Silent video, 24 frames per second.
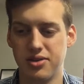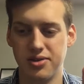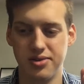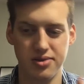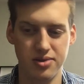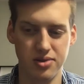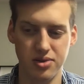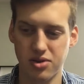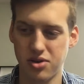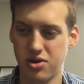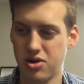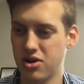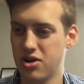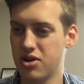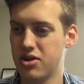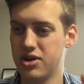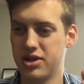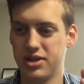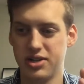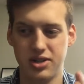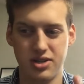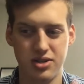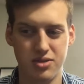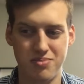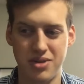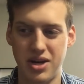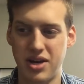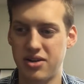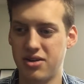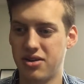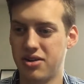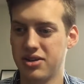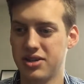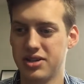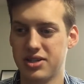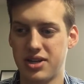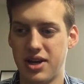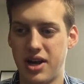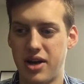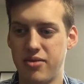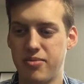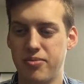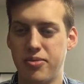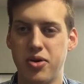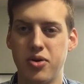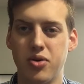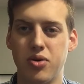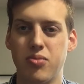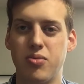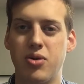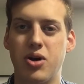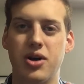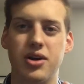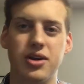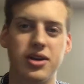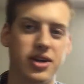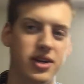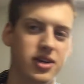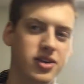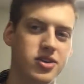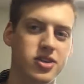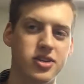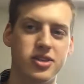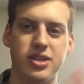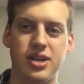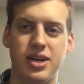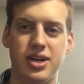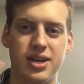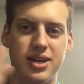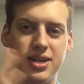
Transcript: learn and spend all this time in Pokemon and just